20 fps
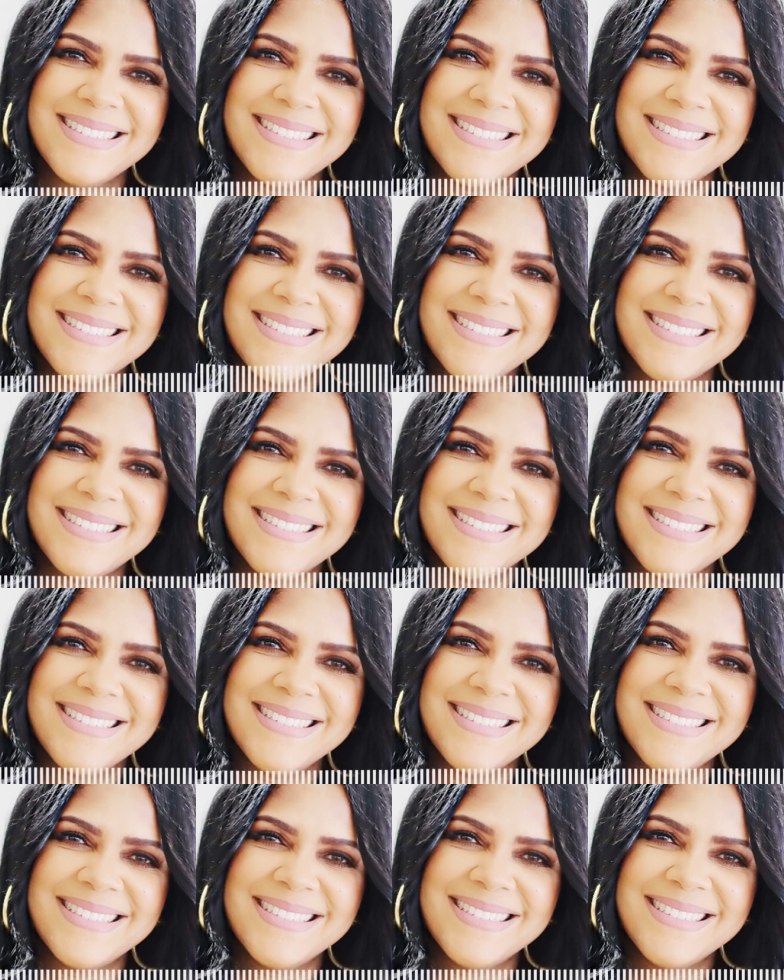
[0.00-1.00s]
you have
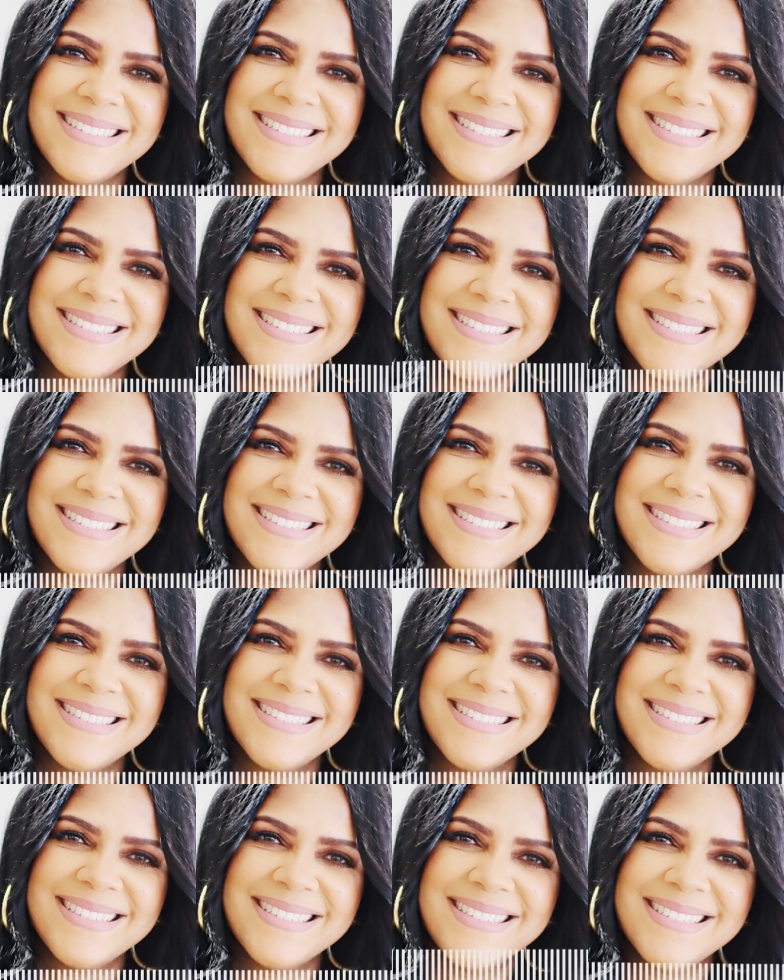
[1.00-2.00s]
money now,